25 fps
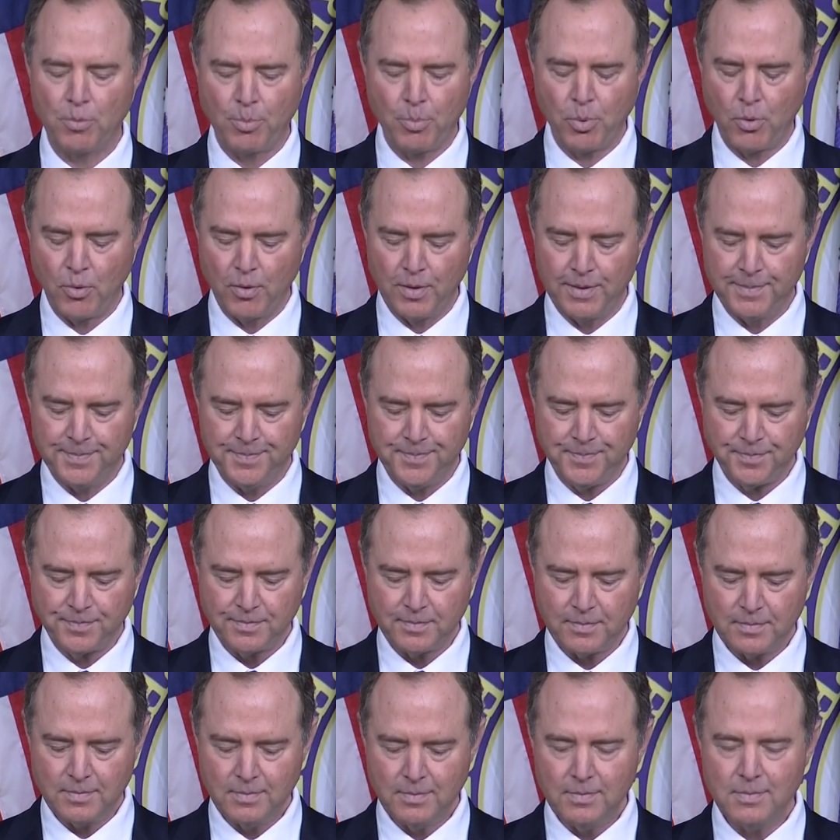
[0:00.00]
report.
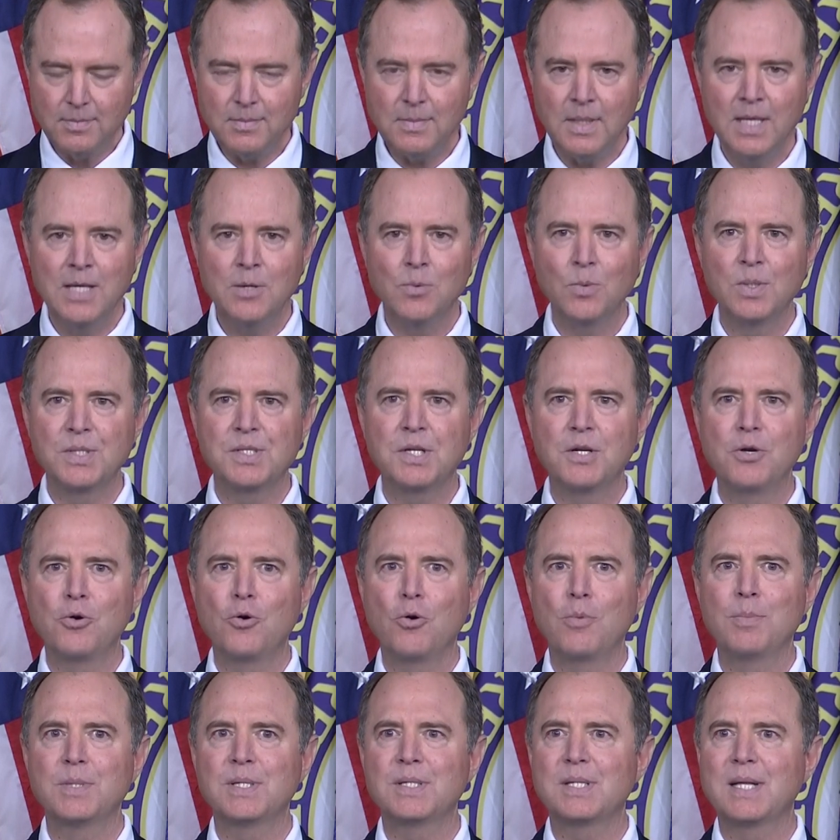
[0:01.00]
It was an
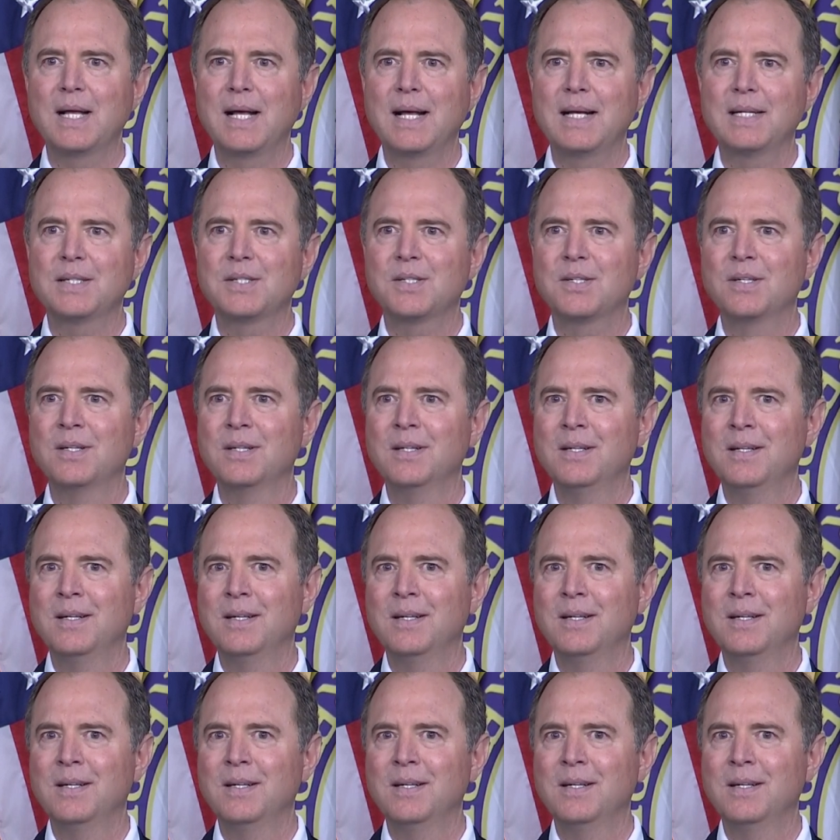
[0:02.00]
enormous task,